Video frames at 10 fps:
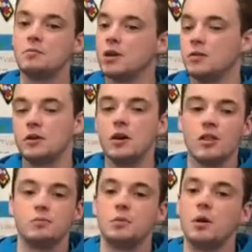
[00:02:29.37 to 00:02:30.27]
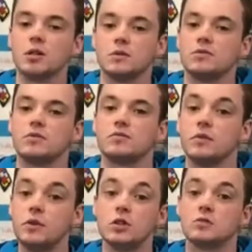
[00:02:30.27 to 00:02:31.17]
but I've heard nothing but positive
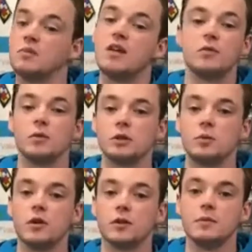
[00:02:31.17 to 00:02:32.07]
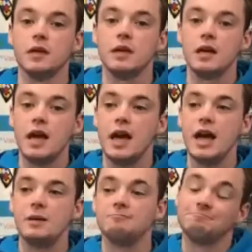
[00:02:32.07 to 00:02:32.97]
reviews from everyone who's bought them.
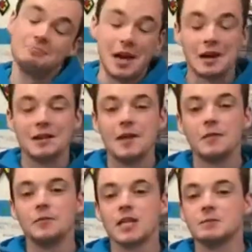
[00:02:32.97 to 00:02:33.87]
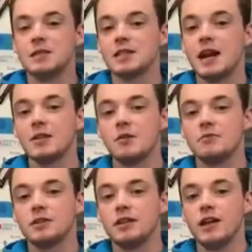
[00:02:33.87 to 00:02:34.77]
And on that note, that's me signing off
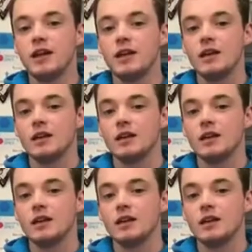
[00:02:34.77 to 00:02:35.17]
for today.